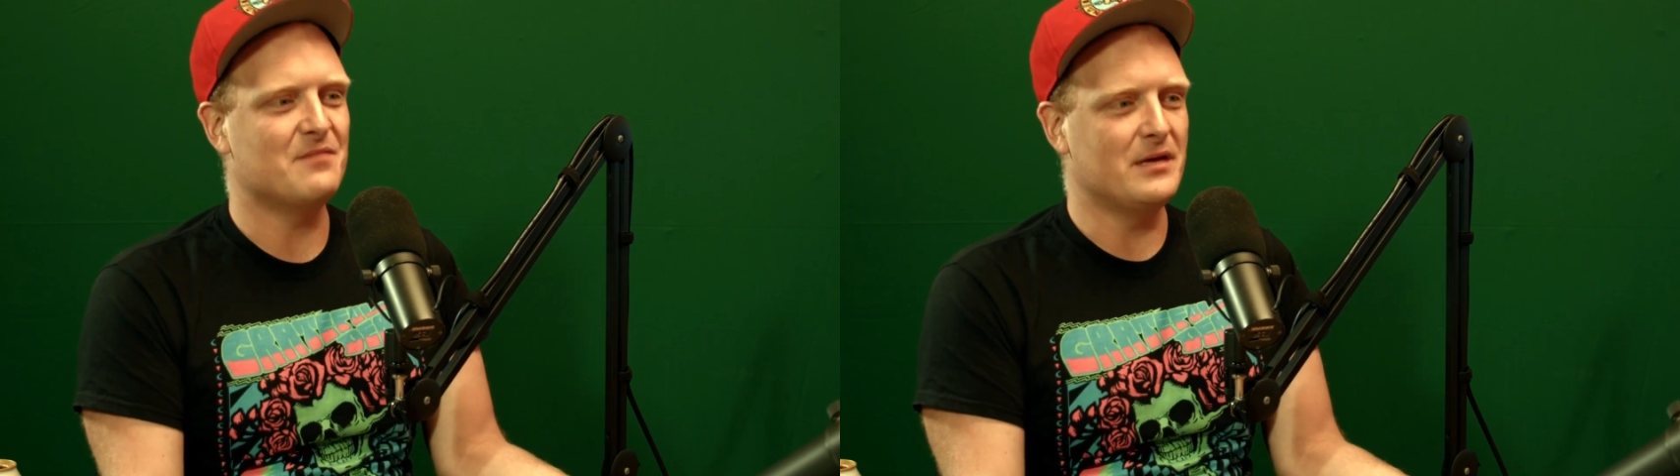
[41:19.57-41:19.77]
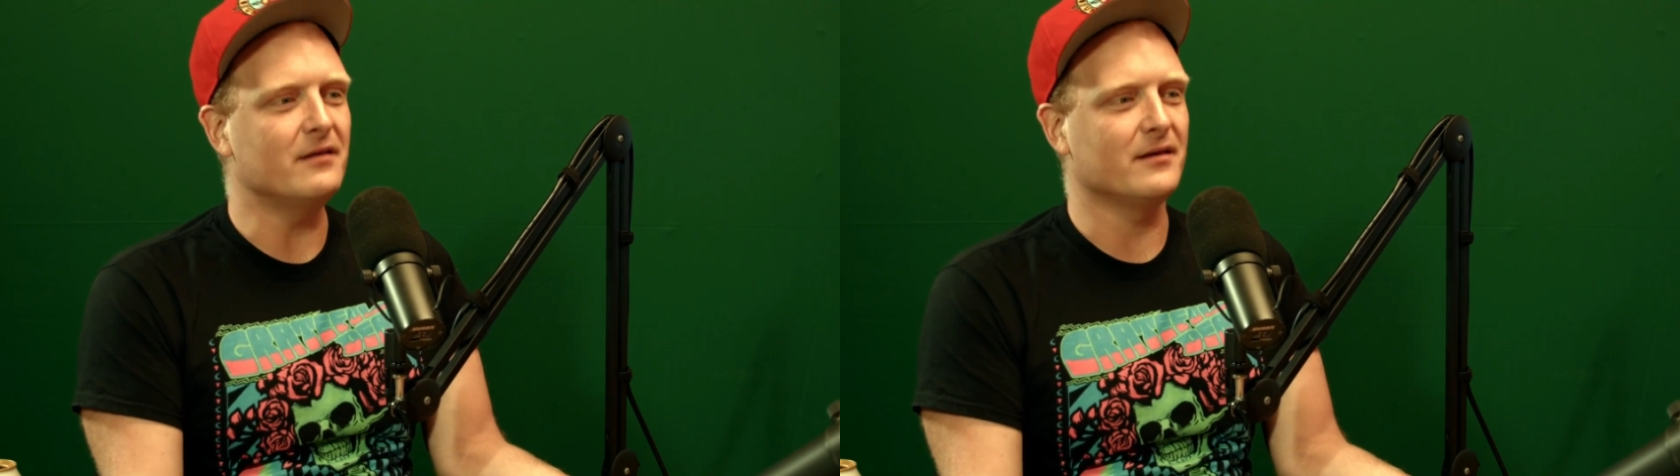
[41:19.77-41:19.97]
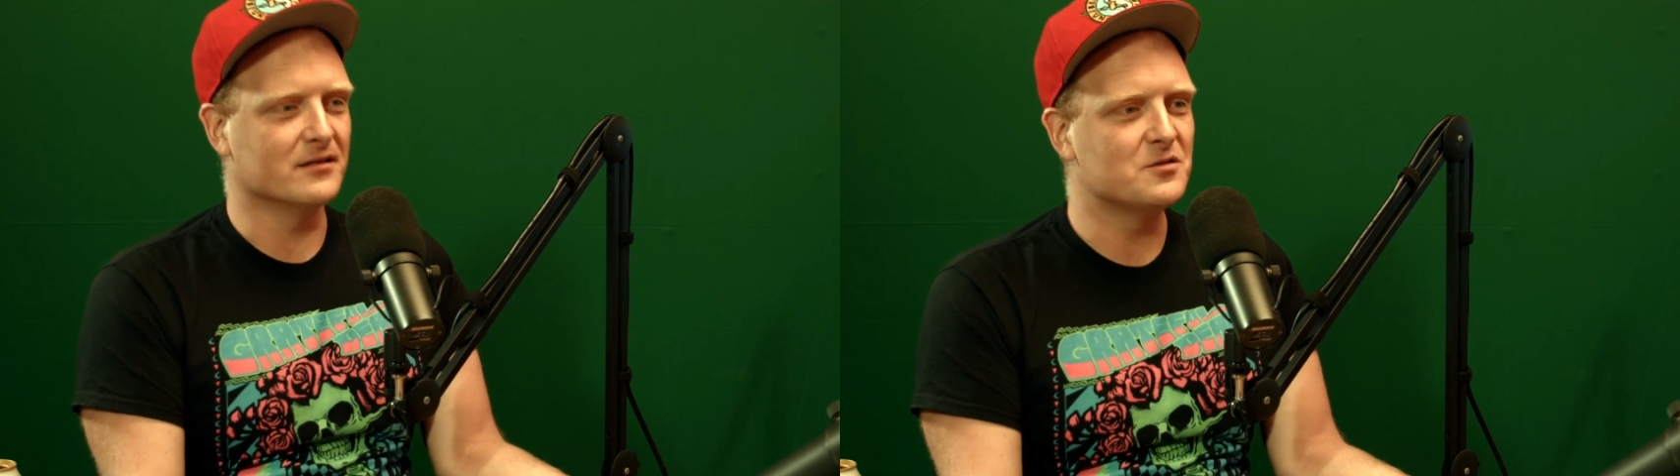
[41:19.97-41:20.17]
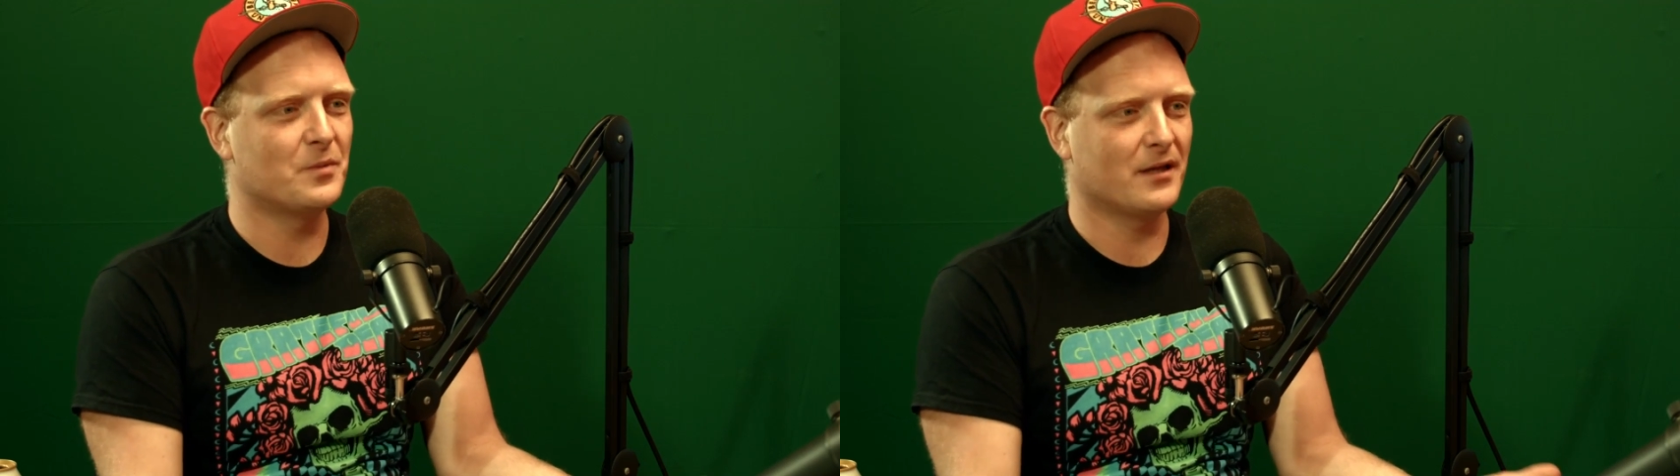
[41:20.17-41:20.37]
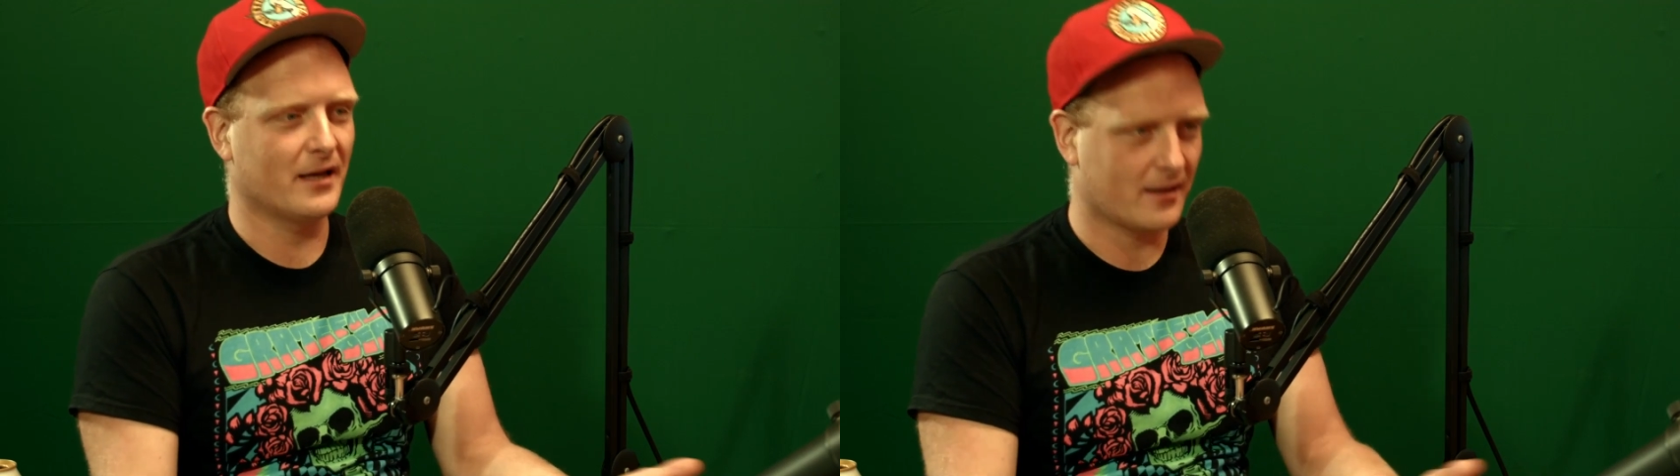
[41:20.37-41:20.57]
Millions,
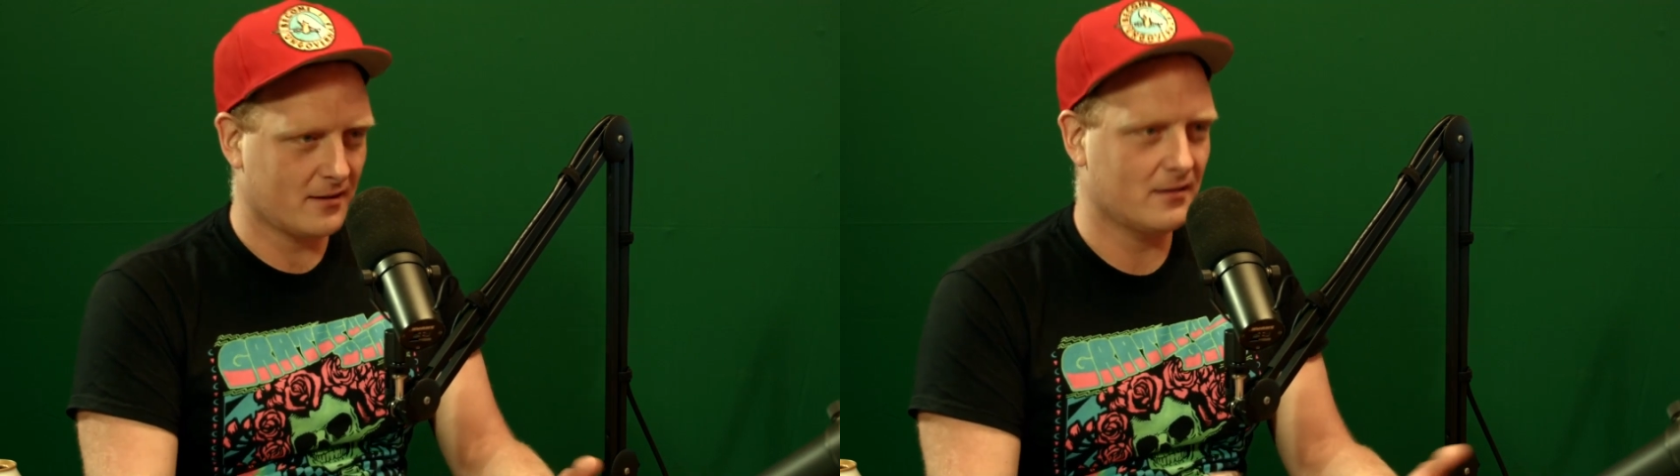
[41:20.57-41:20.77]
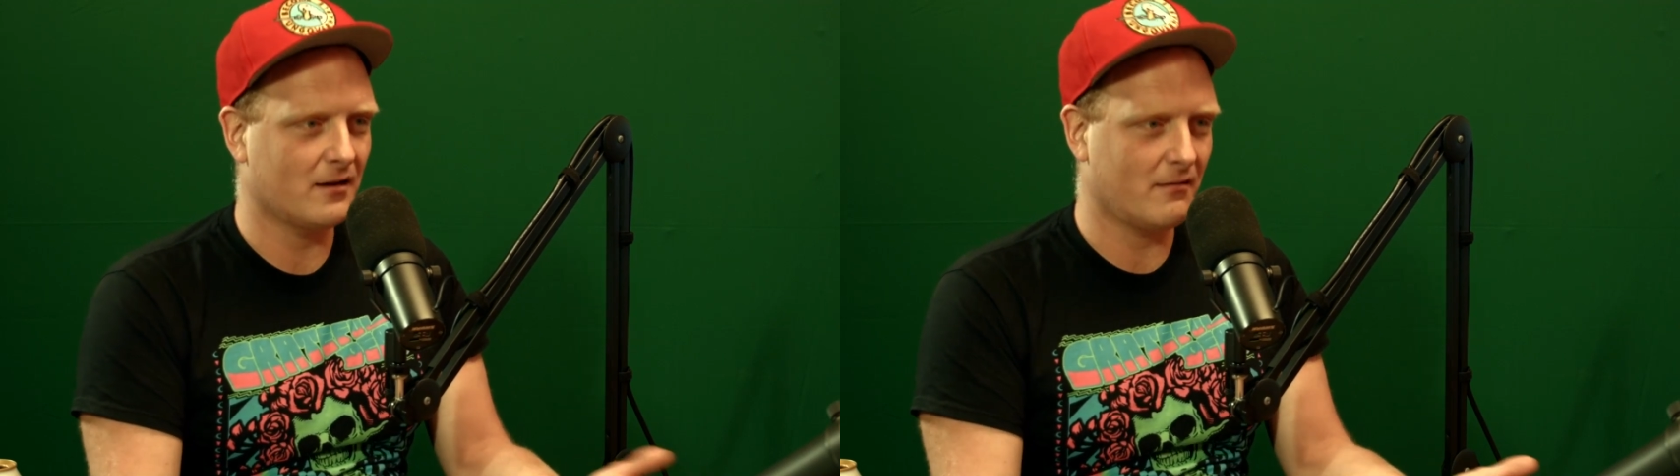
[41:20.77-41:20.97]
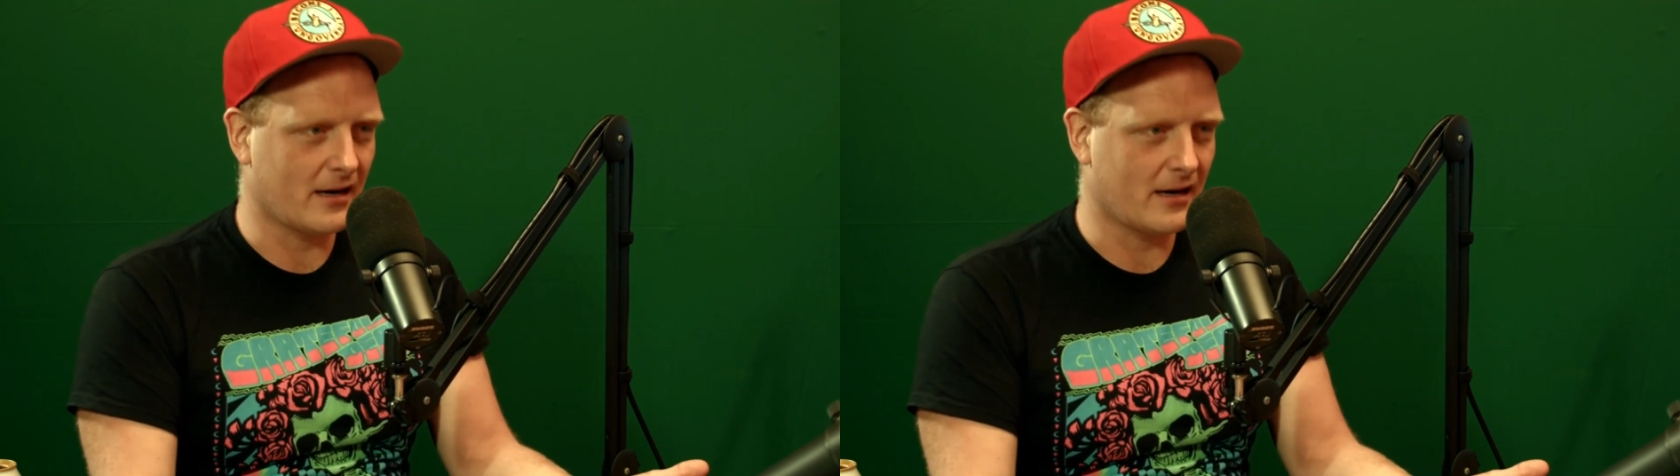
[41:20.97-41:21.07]
but all right.